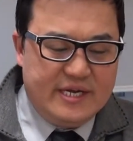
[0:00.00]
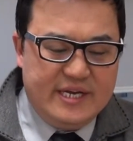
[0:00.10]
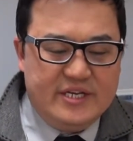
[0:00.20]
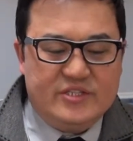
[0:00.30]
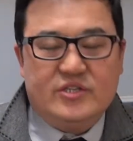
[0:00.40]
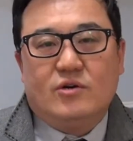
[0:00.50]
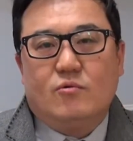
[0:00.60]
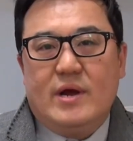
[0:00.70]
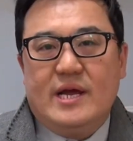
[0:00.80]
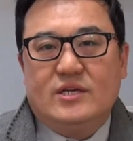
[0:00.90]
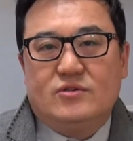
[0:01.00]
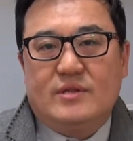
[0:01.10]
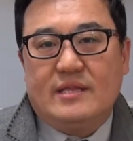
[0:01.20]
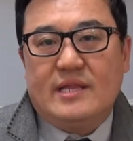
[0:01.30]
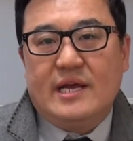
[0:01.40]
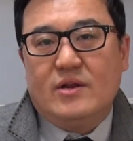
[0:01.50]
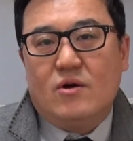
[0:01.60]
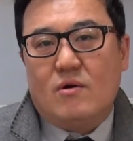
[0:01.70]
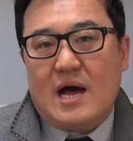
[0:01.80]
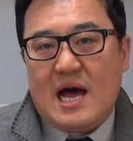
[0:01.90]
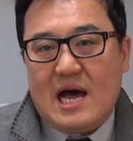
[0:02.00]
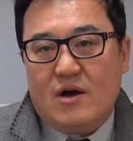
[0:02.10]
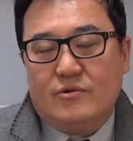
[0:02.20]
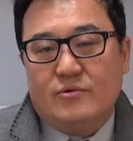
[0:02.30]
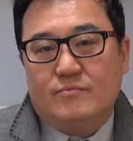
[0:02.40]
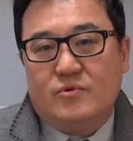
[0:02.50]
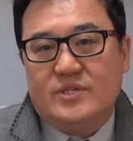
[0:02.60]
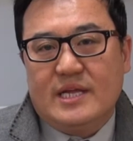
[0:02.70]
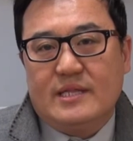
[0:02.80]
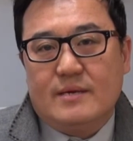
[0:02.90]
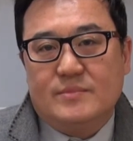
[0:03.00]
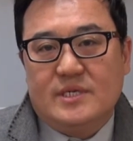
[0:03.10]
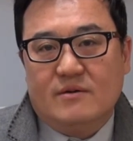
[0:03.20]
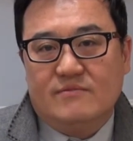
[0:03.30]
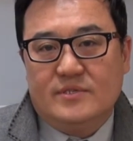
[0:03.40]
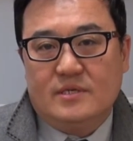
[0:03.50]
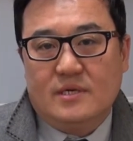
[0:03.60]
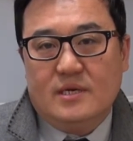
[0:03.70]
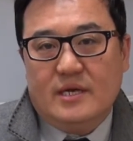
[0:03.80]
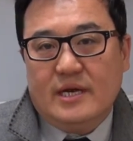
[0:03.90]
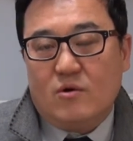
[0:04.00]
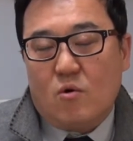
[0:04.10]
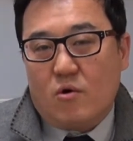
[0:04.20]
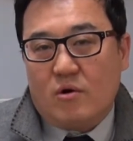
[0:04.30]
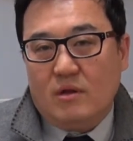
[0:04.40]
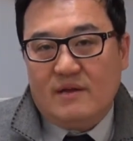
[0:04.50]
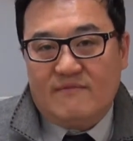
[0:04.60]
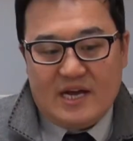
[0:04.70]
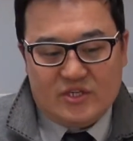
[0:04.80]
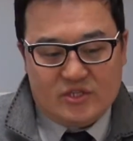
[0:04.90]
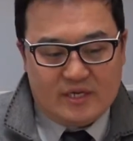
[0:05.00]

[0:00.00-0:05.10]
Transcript: easier way so that they know how to present themselves in an orderly fashion.